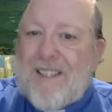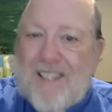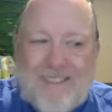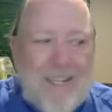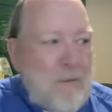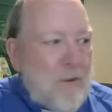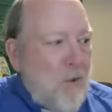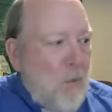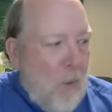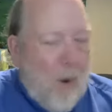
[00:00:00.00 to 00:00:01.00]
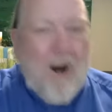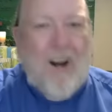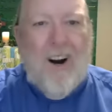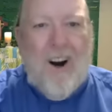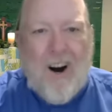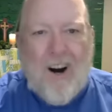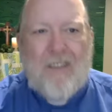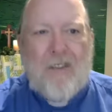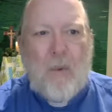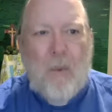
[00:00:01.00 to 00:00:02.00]
He's able to walk
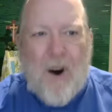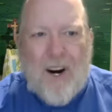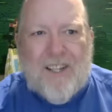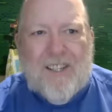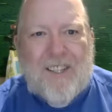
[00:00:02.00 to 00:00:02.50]
on the water.